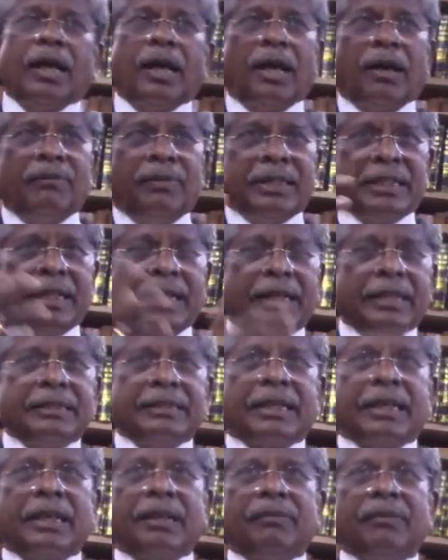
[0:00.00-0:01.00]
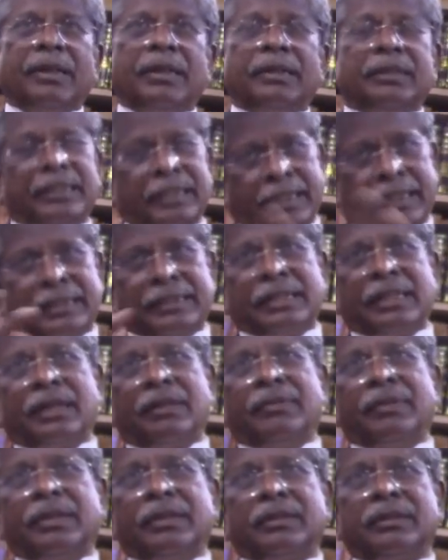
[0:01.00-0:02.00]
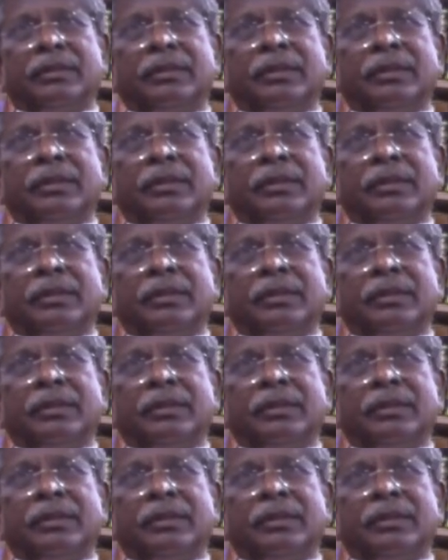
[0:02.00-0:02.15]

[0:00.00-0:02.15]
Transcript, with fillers: Whether it is relevant, it is relevant.